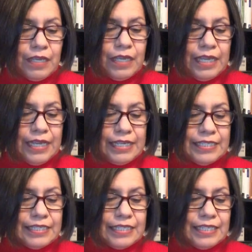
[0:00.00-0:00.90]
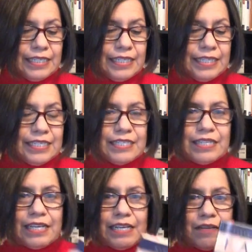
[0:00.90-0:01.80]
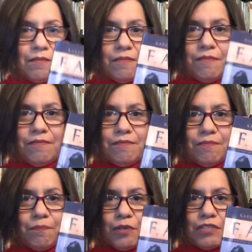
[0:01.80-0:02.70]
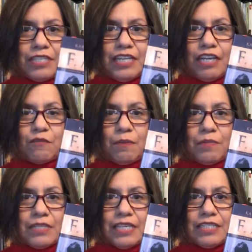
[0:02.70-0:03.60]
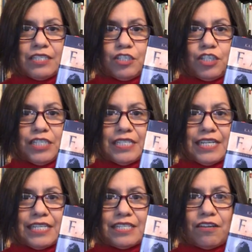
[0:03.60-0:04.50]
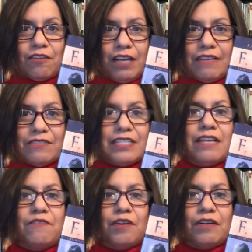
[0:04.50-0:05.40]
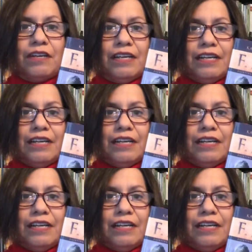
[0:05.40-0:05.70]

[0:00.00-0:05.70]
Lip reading: And this person here represents Jesus, our lifesaver.